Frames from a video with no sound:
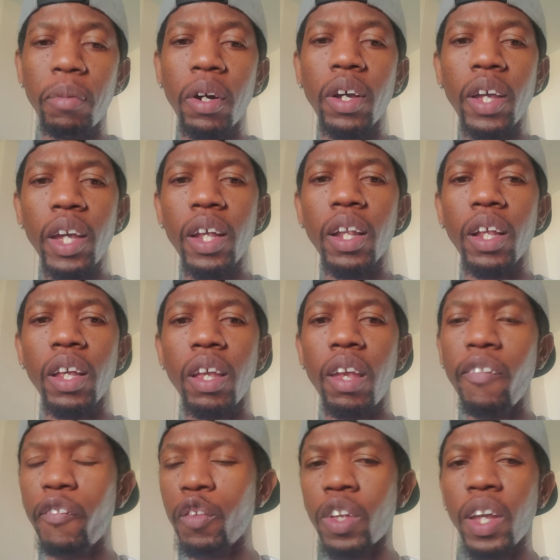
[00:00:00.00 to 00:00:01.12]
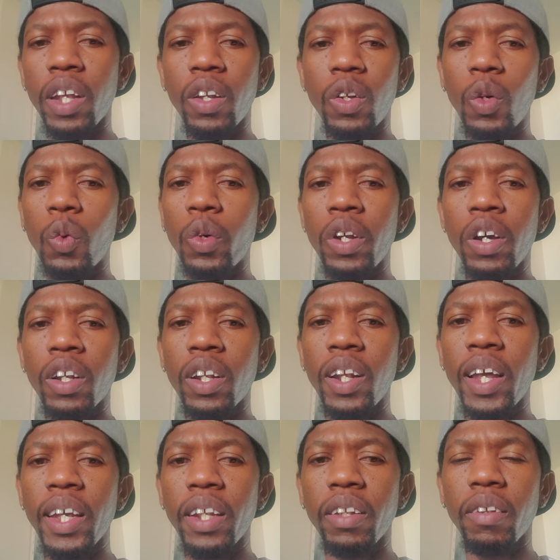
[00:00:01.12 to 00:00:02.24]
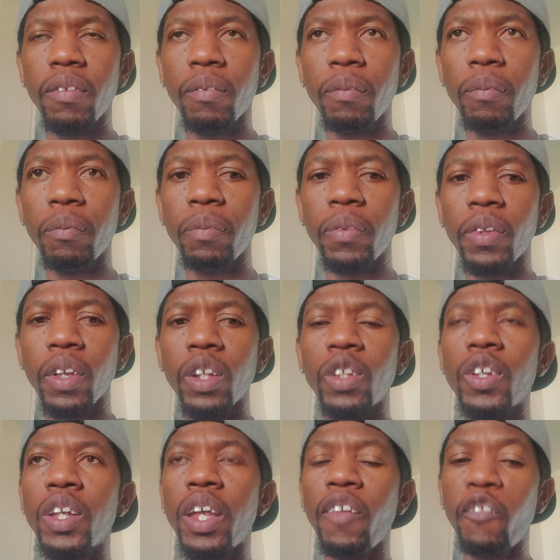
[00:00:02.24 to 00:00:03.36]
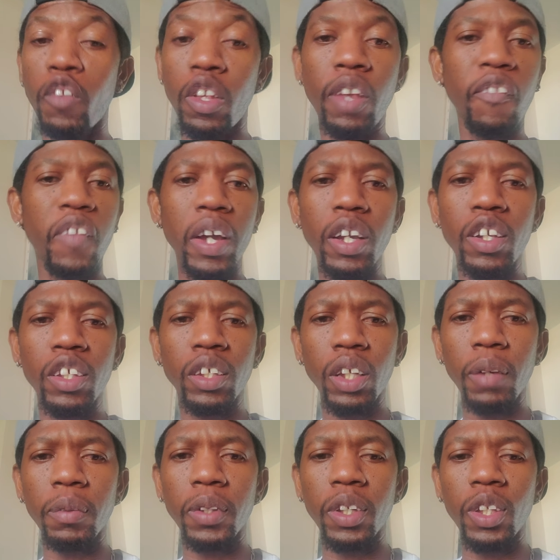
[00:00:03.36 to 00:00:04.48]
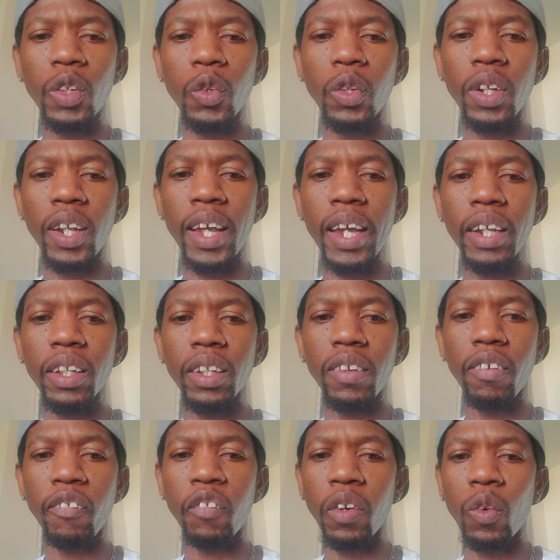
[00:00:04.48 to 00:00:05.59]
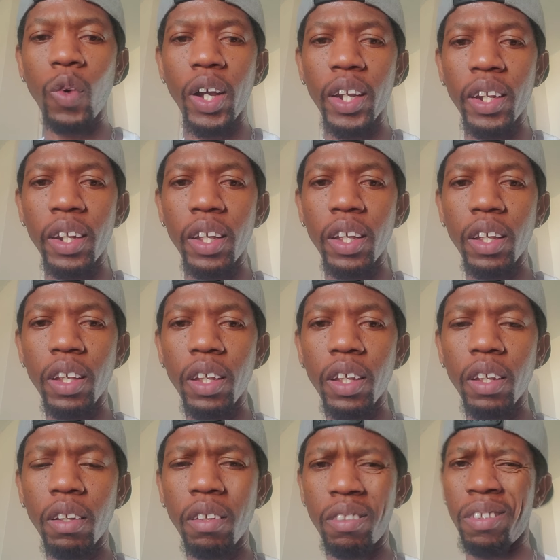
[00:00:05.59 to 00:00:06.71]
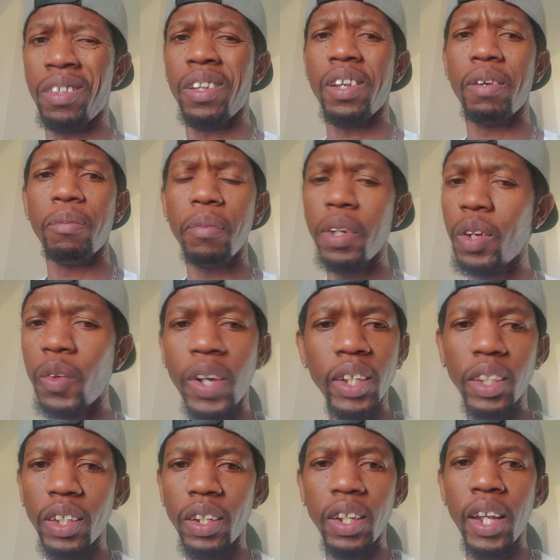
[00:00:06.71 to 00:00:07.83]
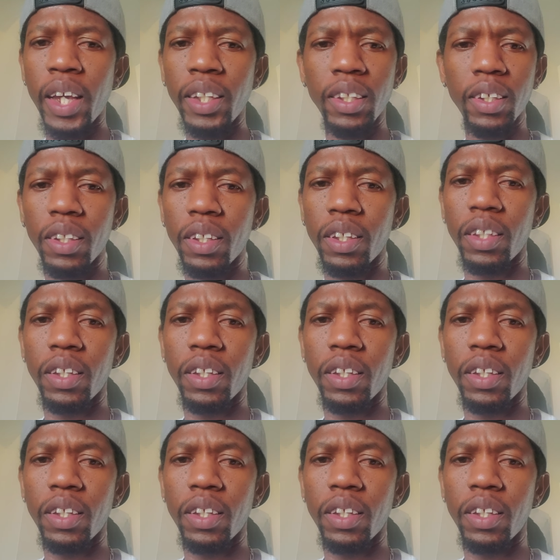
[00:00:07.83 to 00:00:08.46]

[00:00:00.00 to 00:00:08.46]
But hell, if you can do without the light, to if, if I could substitute the light for quality, me no want to see no light.